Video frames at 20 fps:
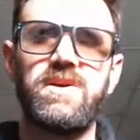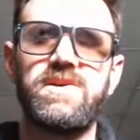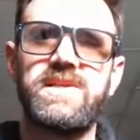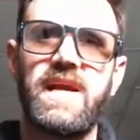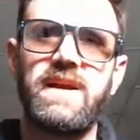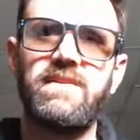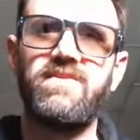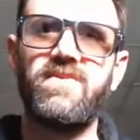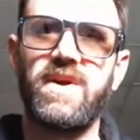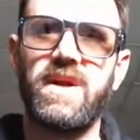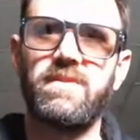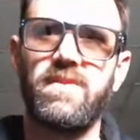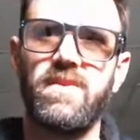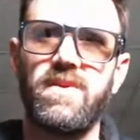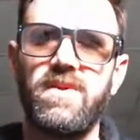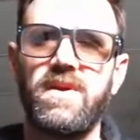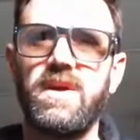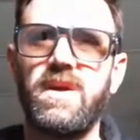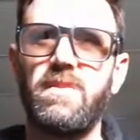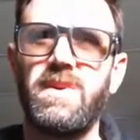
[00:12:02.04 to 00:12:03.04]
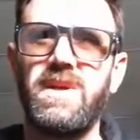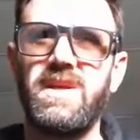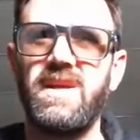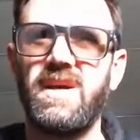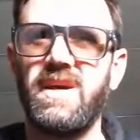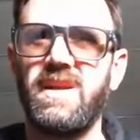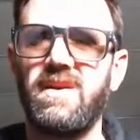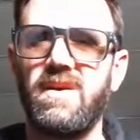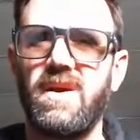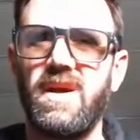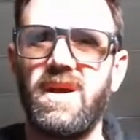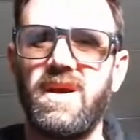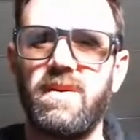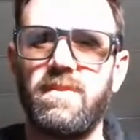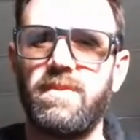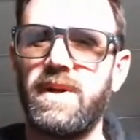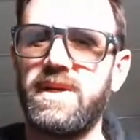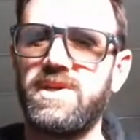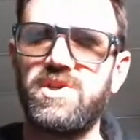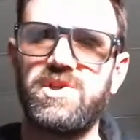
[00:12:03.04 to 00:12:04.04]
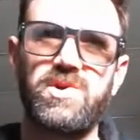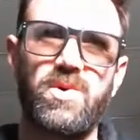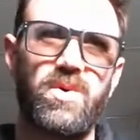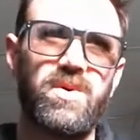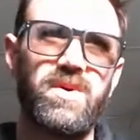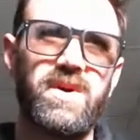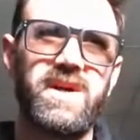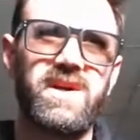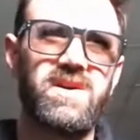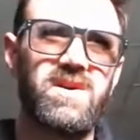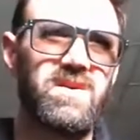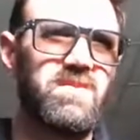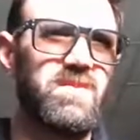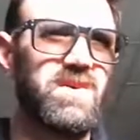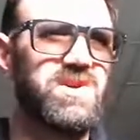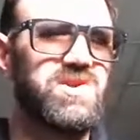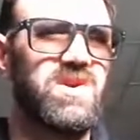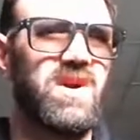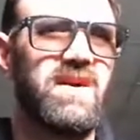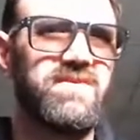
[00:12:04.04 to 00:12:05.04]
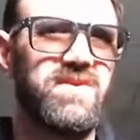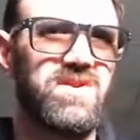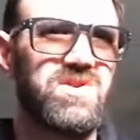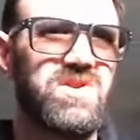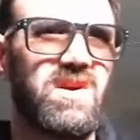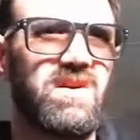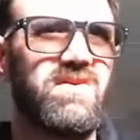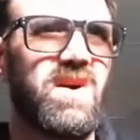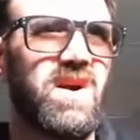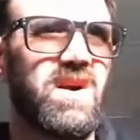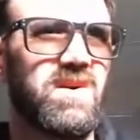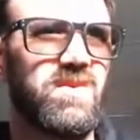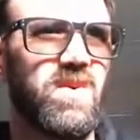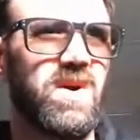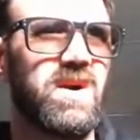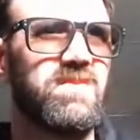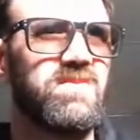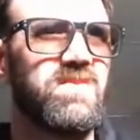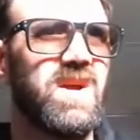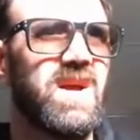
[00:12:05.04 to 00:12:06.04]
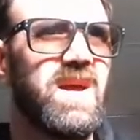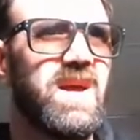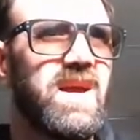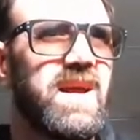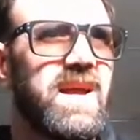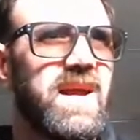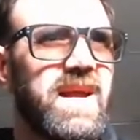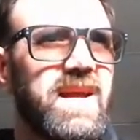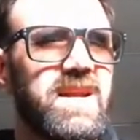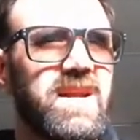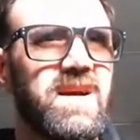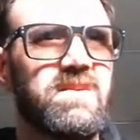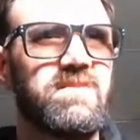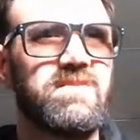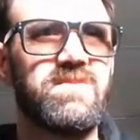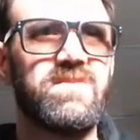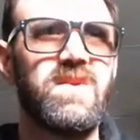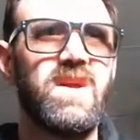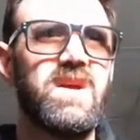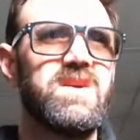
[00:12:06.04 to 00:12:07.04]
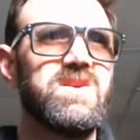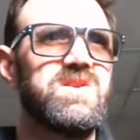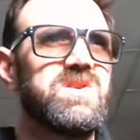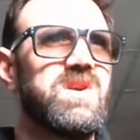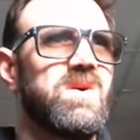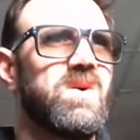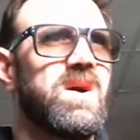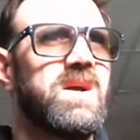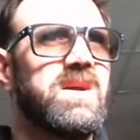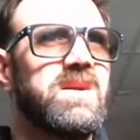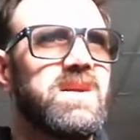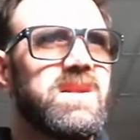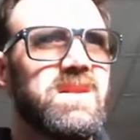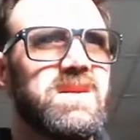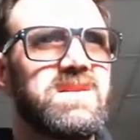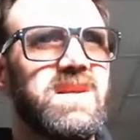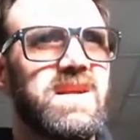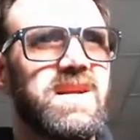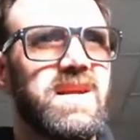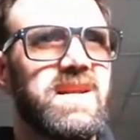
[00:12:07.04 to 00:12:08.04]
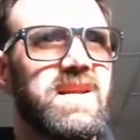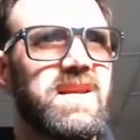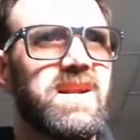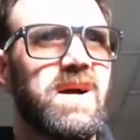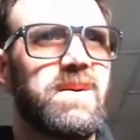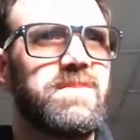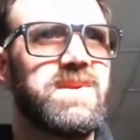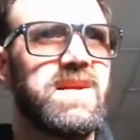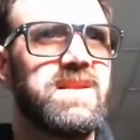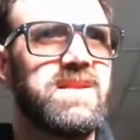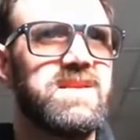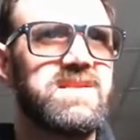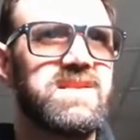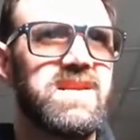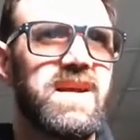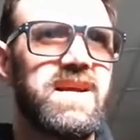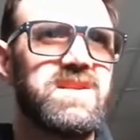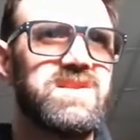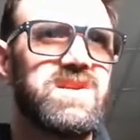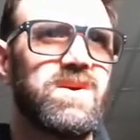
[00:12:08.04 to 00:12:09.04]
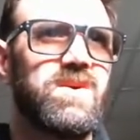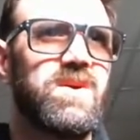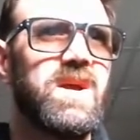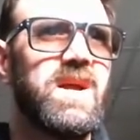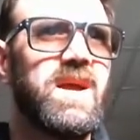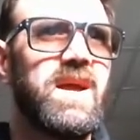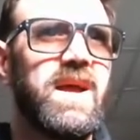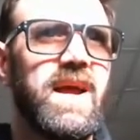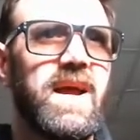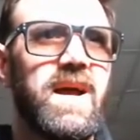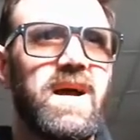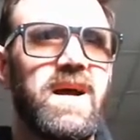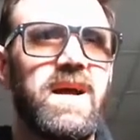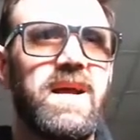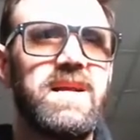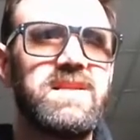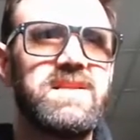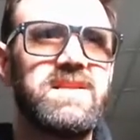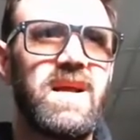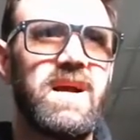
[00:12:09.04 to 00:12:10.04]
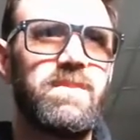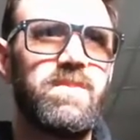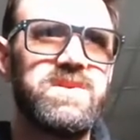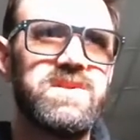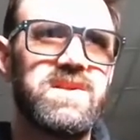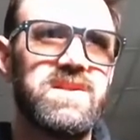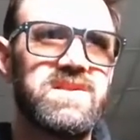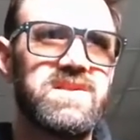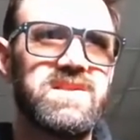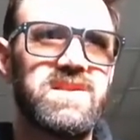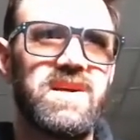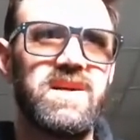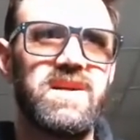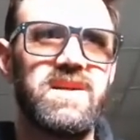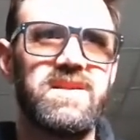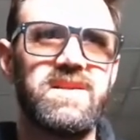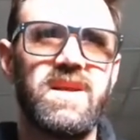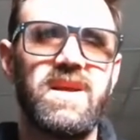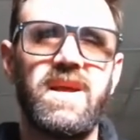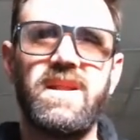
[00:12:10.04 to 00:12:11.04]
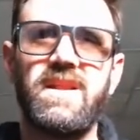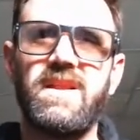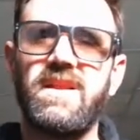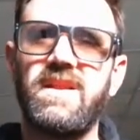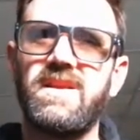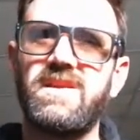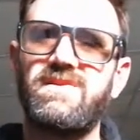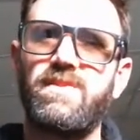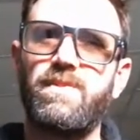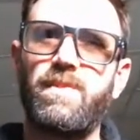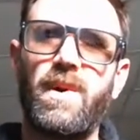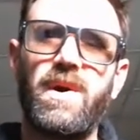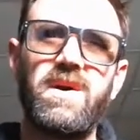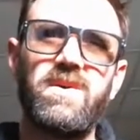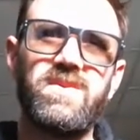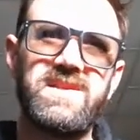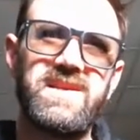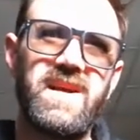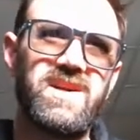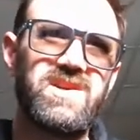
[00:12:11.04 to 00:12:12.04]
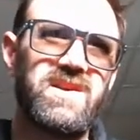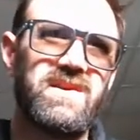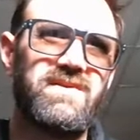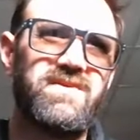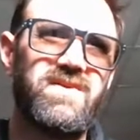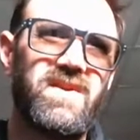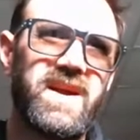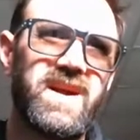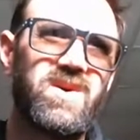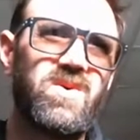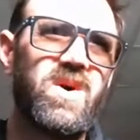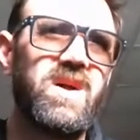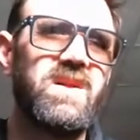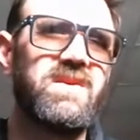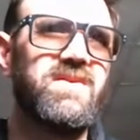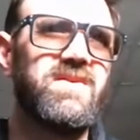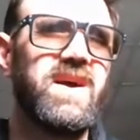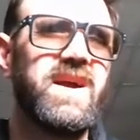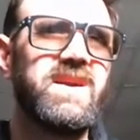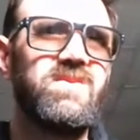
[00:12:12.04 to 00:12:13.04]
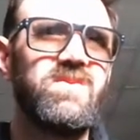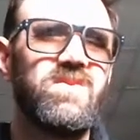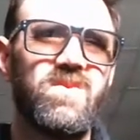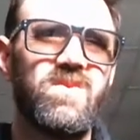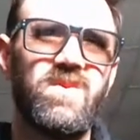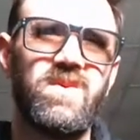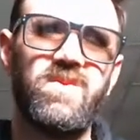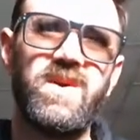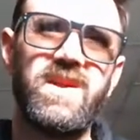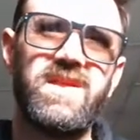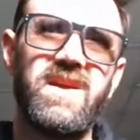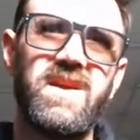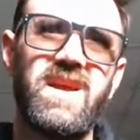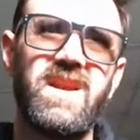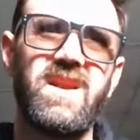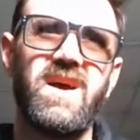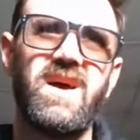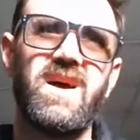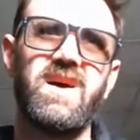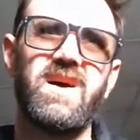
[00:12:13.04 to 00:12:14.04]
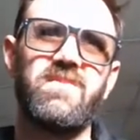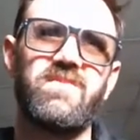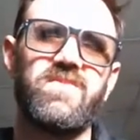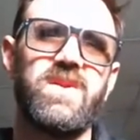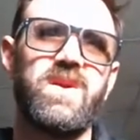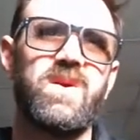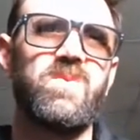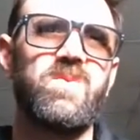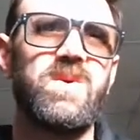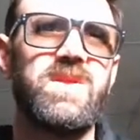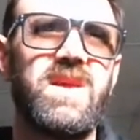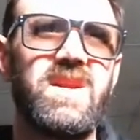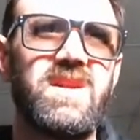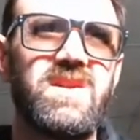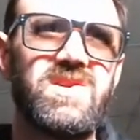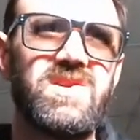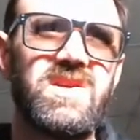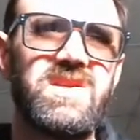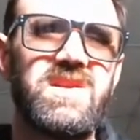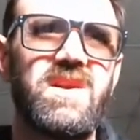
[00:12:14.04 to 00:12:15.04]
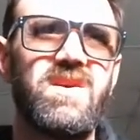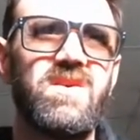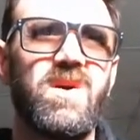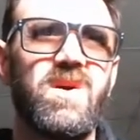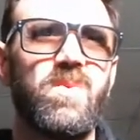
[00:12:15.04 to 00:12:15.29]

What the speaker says: time frame than could be done by just ordering commercial off-the-shelf hardware. And so it looks like I need to update this slide. So NTop was installed, and this part was actually flight qualified within just under a